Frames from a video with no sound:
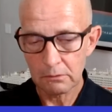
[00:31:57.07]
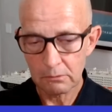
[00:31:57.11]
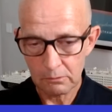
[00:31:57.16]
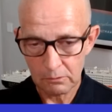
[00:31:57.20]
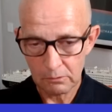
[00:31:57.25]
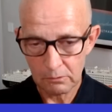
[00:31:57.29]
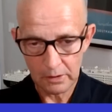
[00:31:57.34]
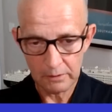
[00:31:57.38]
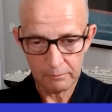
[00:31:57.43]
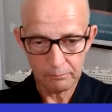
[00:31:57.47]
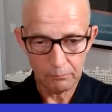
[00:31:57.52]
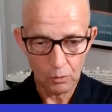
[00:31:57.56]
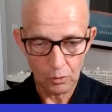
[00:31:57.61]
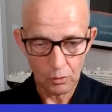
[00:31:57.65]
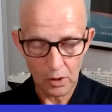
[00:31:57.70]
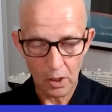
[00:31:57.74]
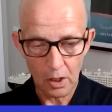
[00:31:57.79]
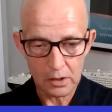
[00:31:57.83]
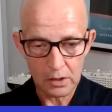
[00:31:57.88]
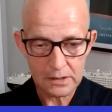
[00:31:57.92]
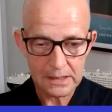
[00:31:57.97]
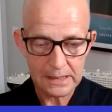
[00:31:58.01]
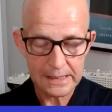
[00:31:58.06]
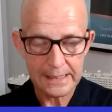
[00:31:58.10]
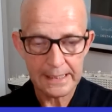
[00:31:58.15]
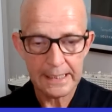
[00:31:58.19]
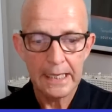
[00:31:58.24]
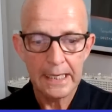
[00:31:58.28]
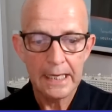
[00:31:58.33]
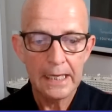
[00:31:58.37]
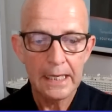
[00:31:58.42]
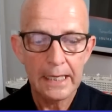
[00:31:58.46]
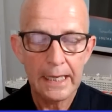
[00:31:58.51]
kind of more costly
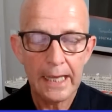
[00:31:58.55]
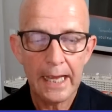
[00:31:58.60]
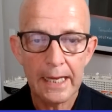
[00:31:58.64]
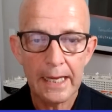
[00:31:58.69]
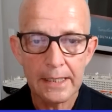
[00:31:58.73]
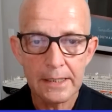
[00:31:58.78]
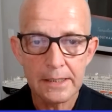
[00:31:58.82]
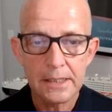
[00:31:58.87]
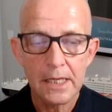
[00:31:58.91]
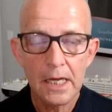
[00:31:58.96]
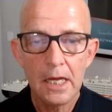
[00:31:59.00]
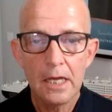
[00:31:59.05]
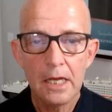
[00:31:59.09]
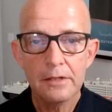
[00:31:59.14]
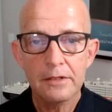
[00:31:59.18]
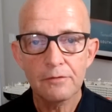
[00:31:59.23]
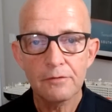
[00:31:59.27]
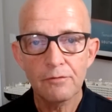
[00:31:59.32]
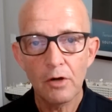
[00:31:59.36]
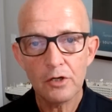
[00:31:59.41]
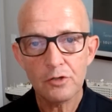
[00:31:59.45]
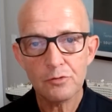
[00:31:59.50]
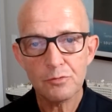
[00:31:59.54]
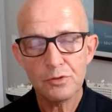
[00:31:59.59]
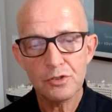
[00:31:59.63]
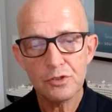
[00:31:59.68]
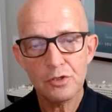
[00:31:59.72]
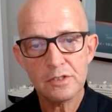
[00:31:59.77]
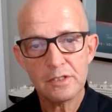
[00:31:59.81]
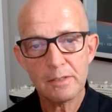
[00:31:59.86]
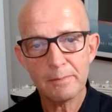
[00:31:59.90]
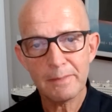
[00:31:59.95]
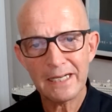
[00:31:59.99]
end. The advantage with doing
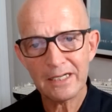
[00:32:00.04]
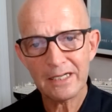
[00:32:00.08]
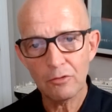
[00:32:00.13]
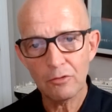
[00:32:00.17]
something like a